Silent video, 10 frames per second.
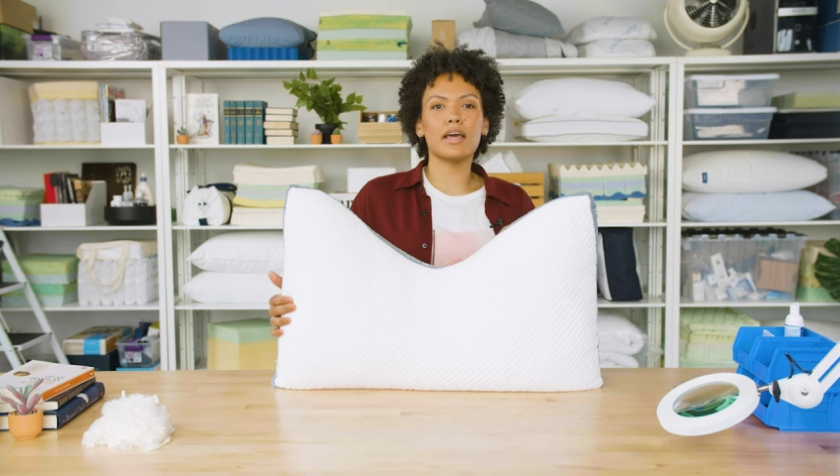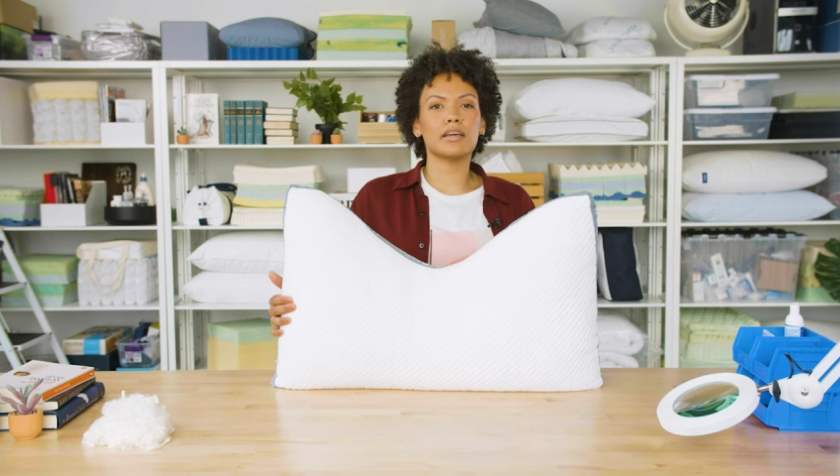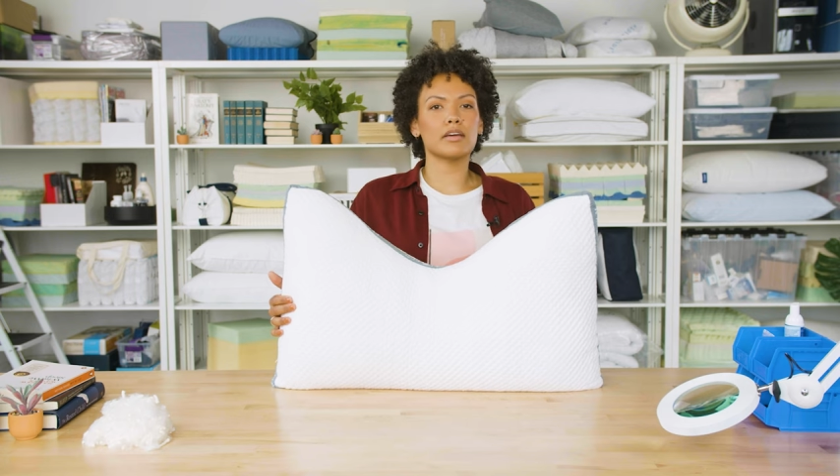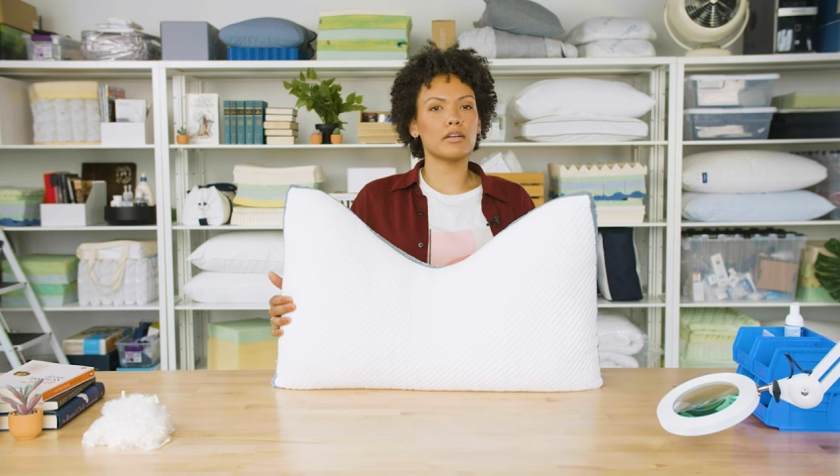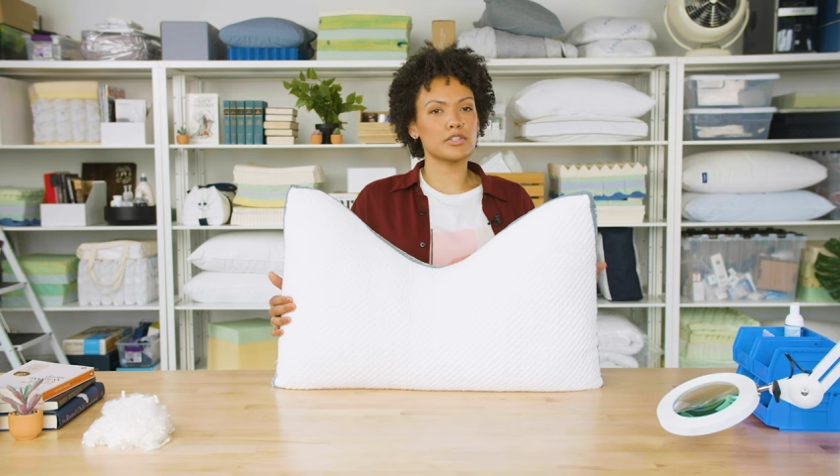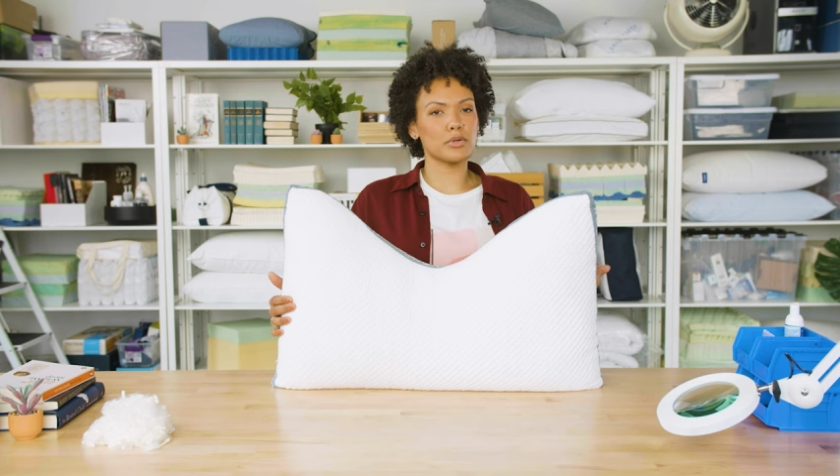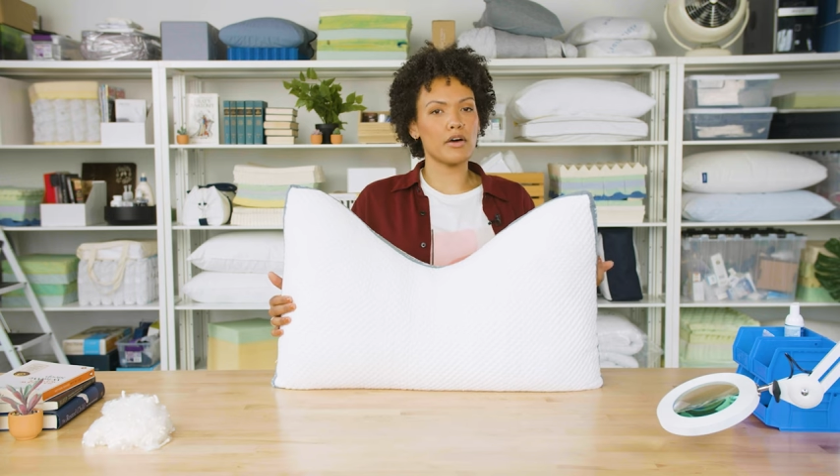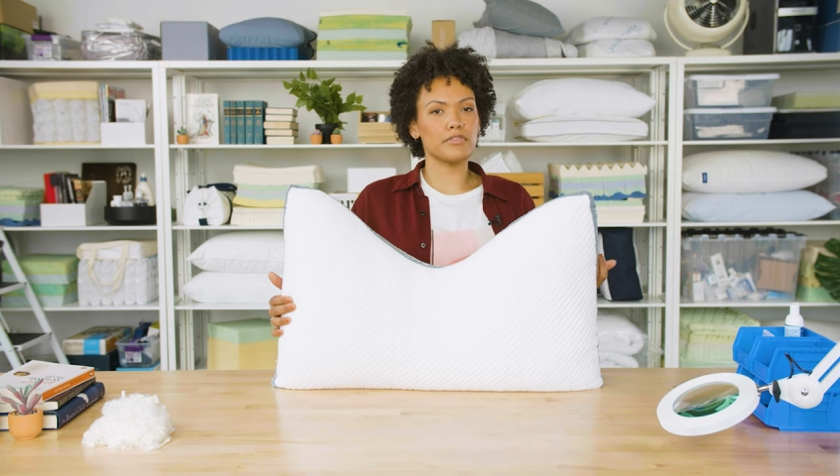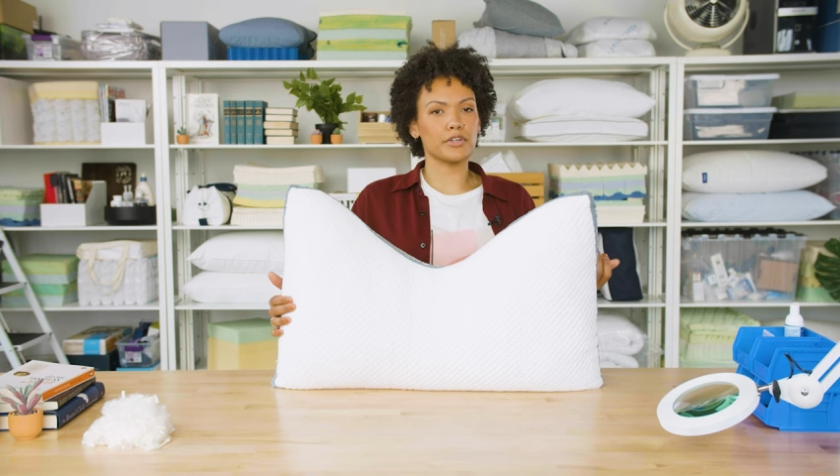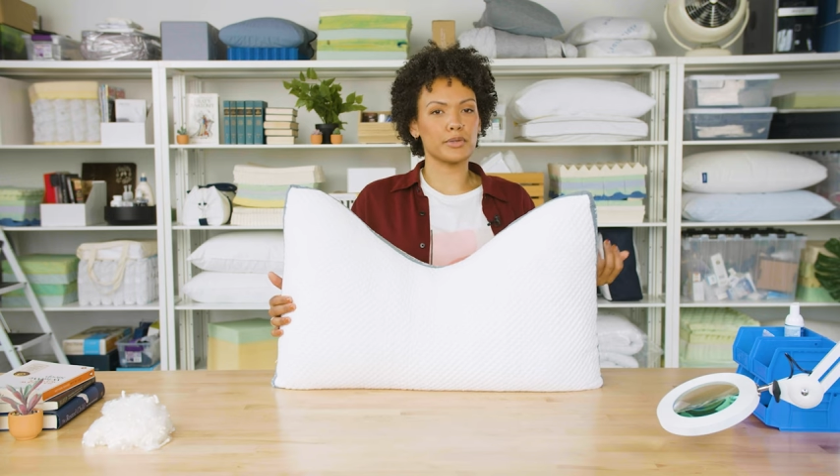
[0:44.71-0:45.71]
and it can also
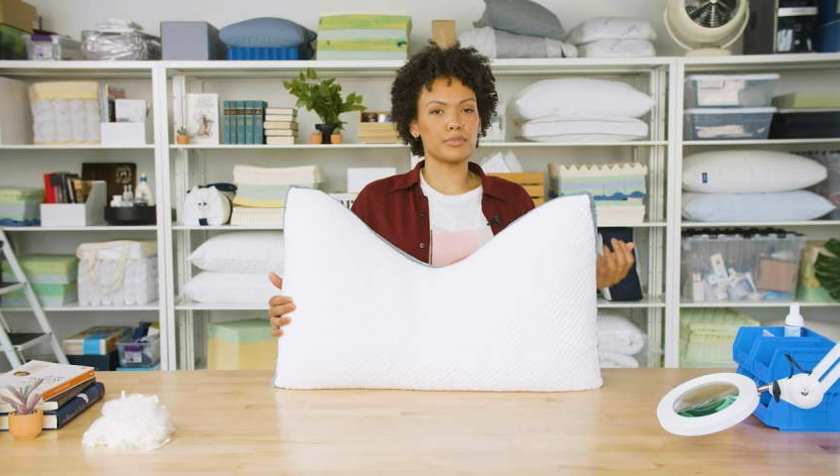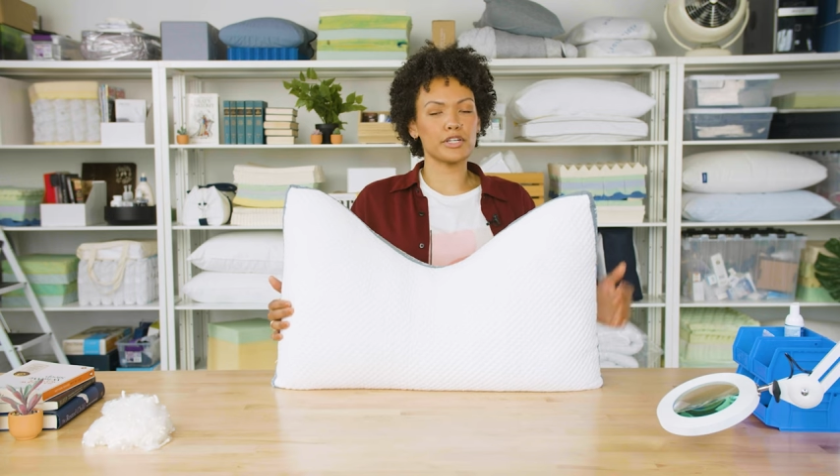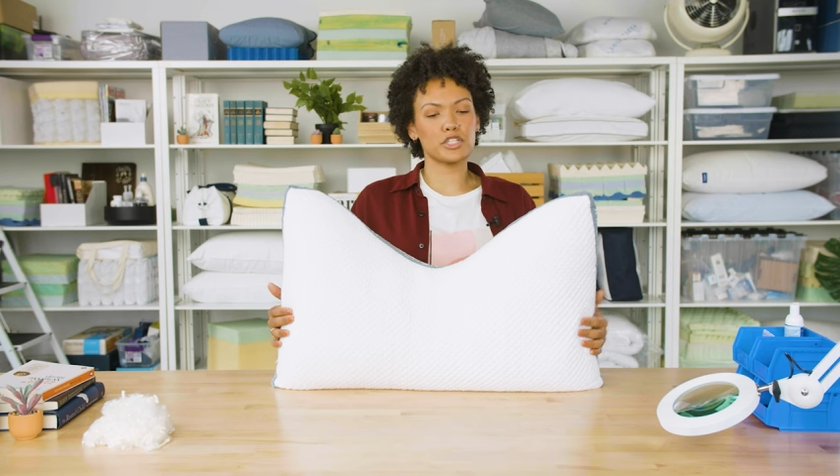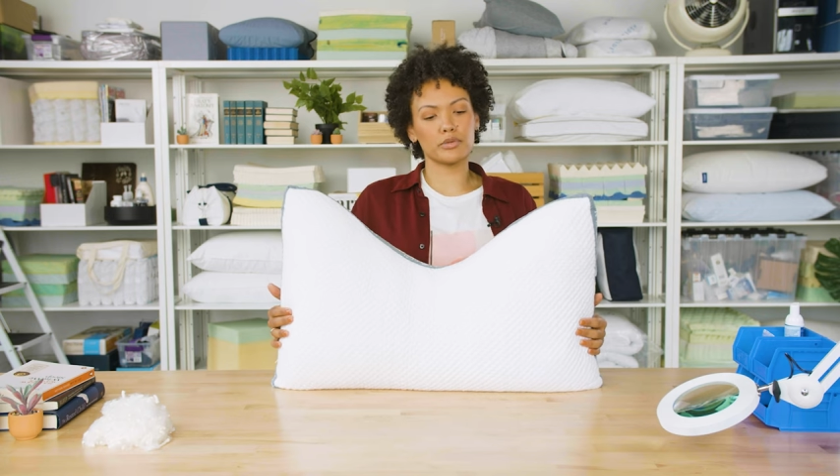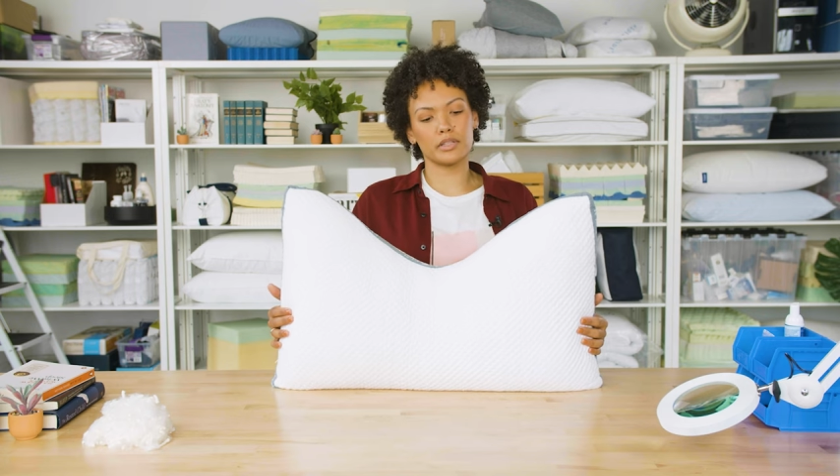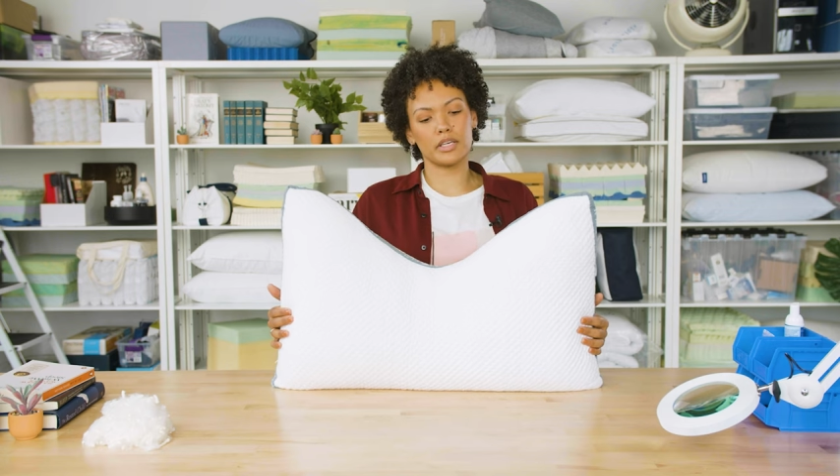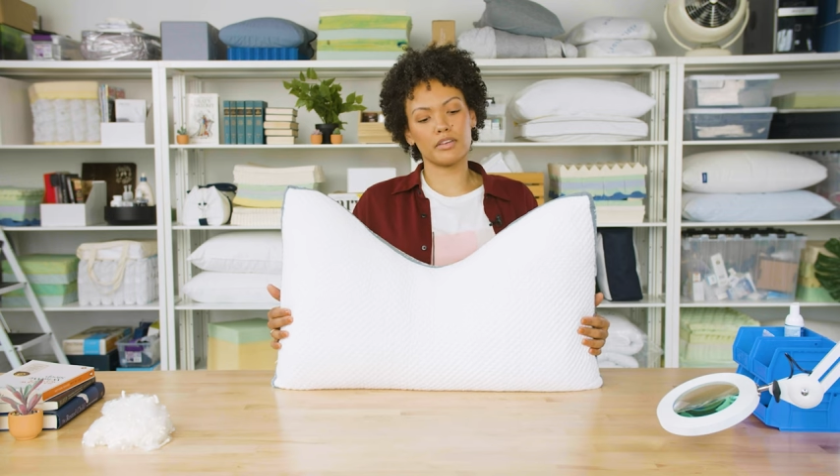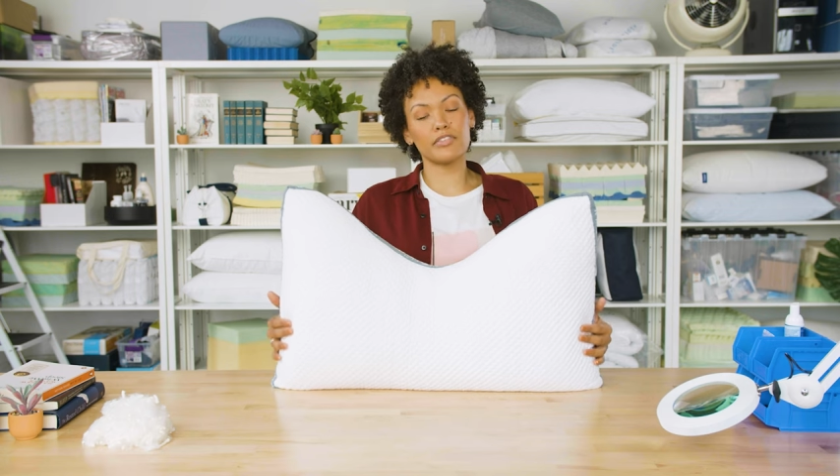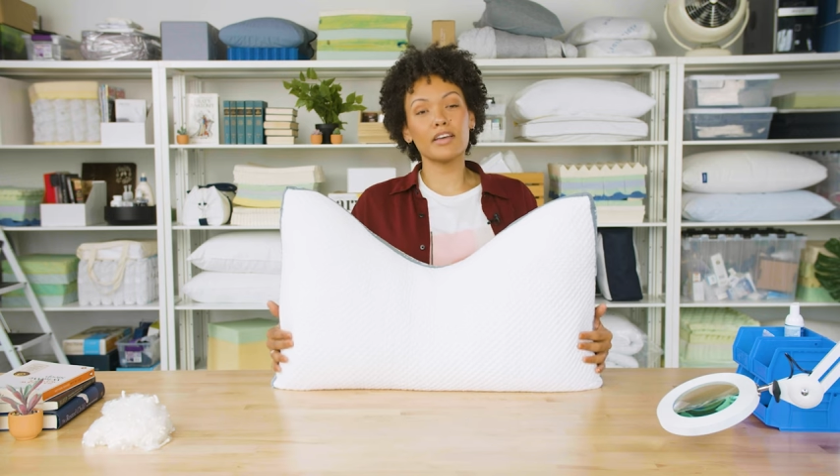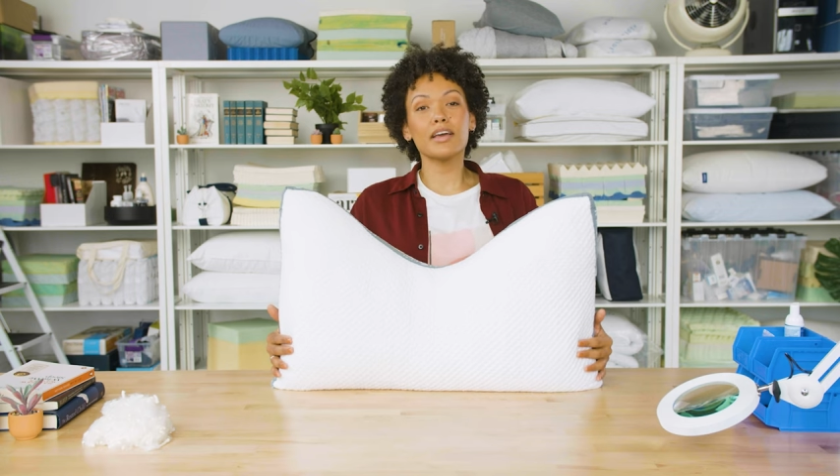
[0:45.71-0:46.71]
offer good pressure relief